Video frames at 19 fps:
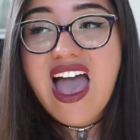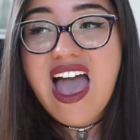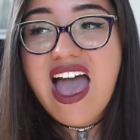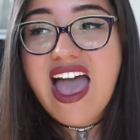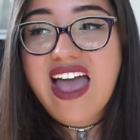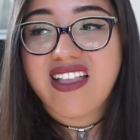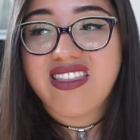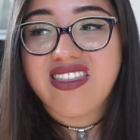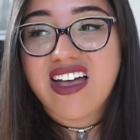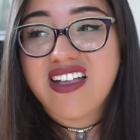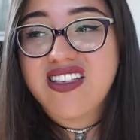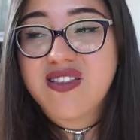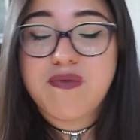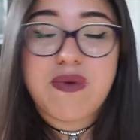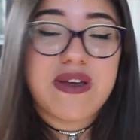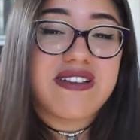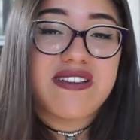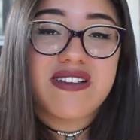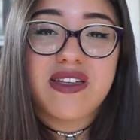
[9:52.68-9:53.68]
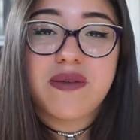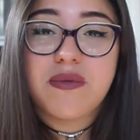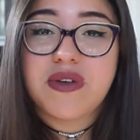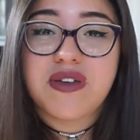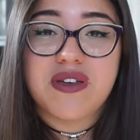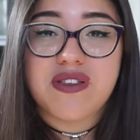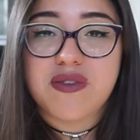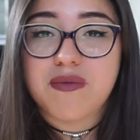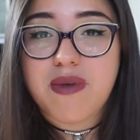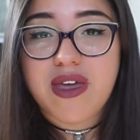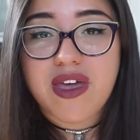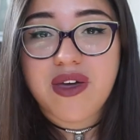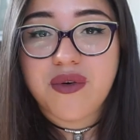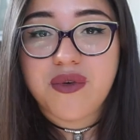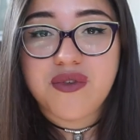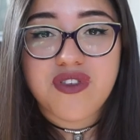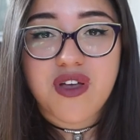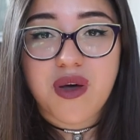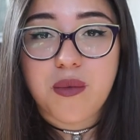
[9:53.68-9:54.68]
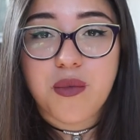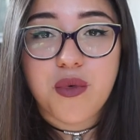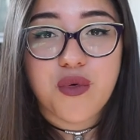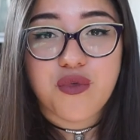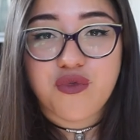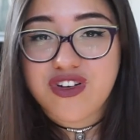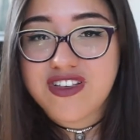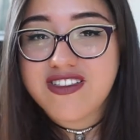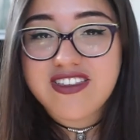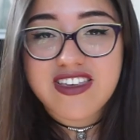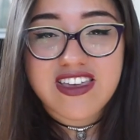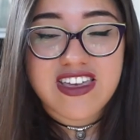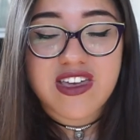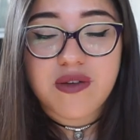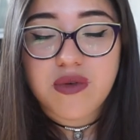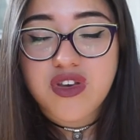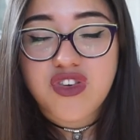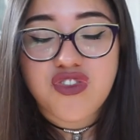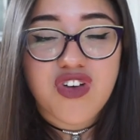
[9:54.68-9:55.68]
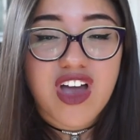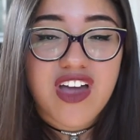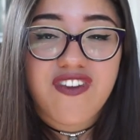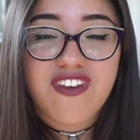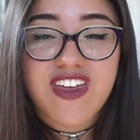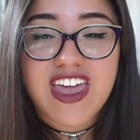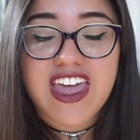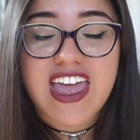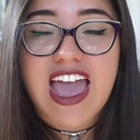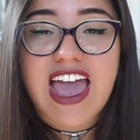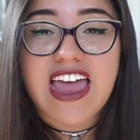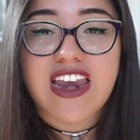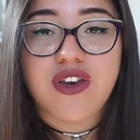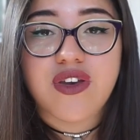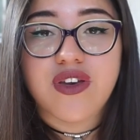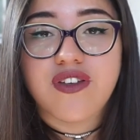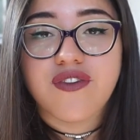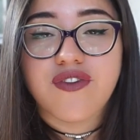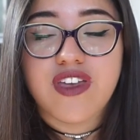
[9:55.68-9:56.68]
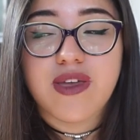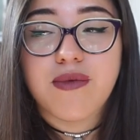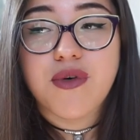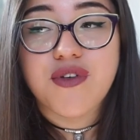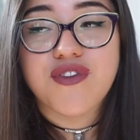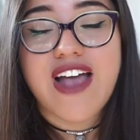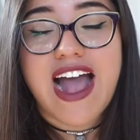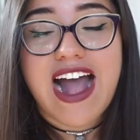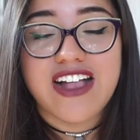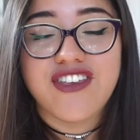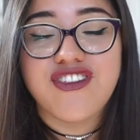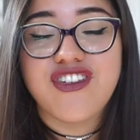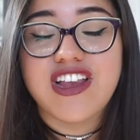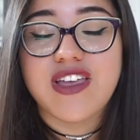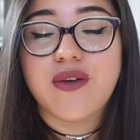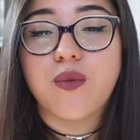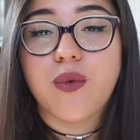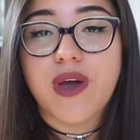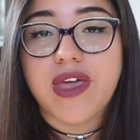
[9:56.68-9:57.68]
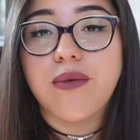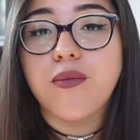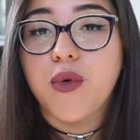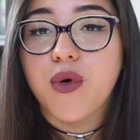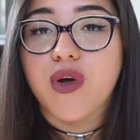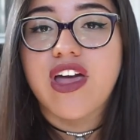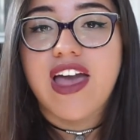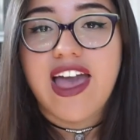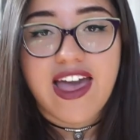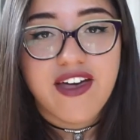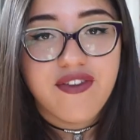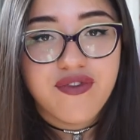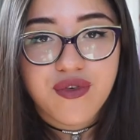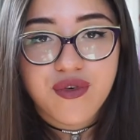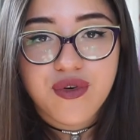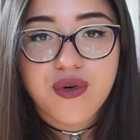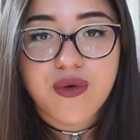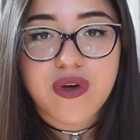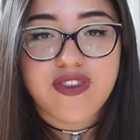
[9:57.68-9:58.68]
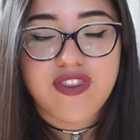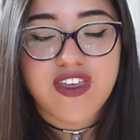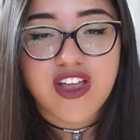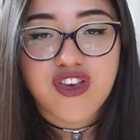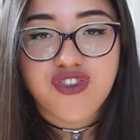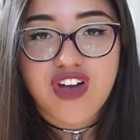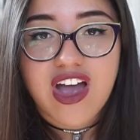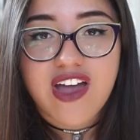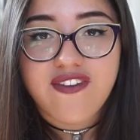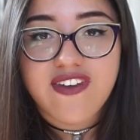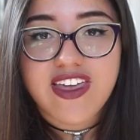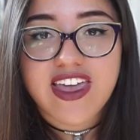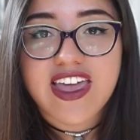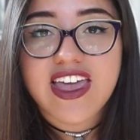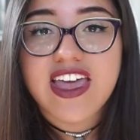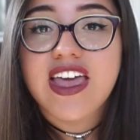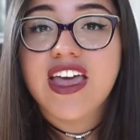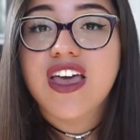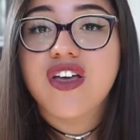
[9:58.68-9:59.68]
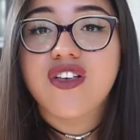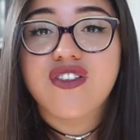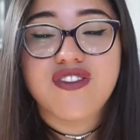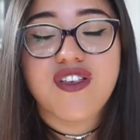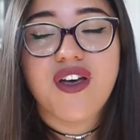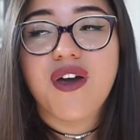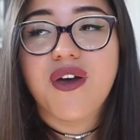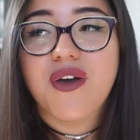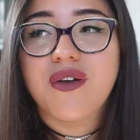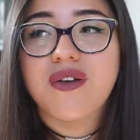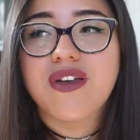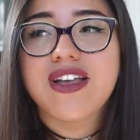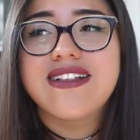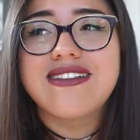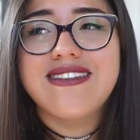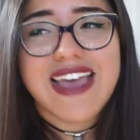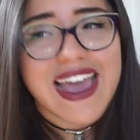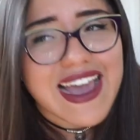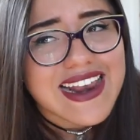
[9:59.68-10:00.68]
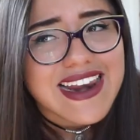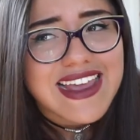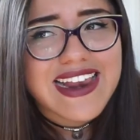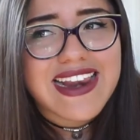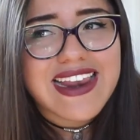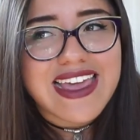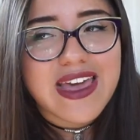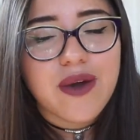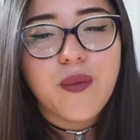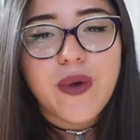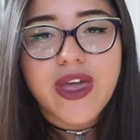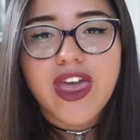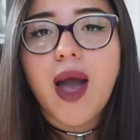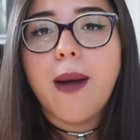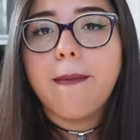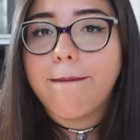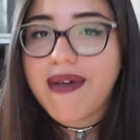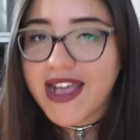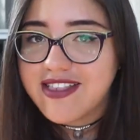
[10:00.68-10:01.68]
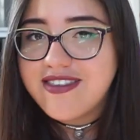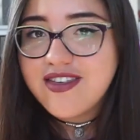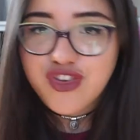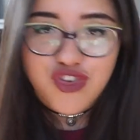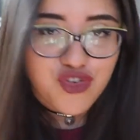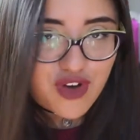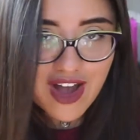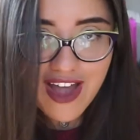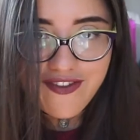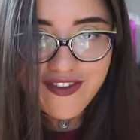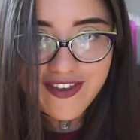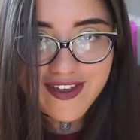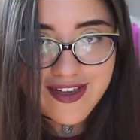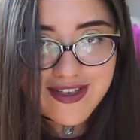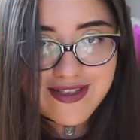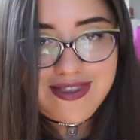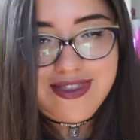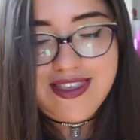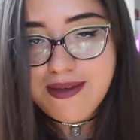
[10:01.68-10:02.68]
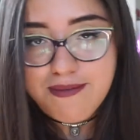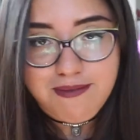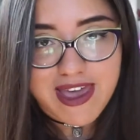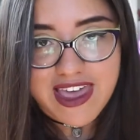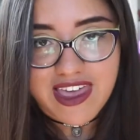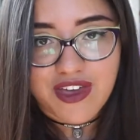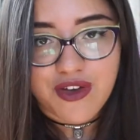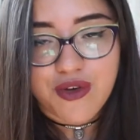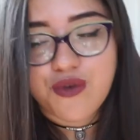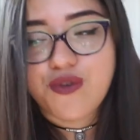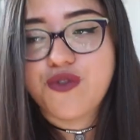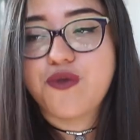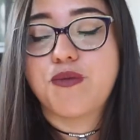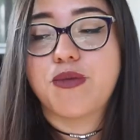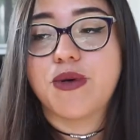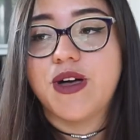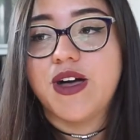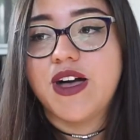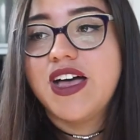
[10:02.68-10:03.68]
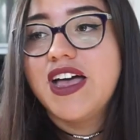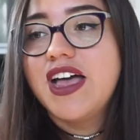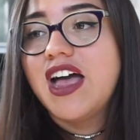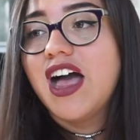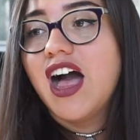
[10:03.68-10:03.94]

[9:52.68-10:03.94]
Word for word: And that's basically because males are more risky when driving and females are actually way more careful with their driving. So technically we are better drivers than males, but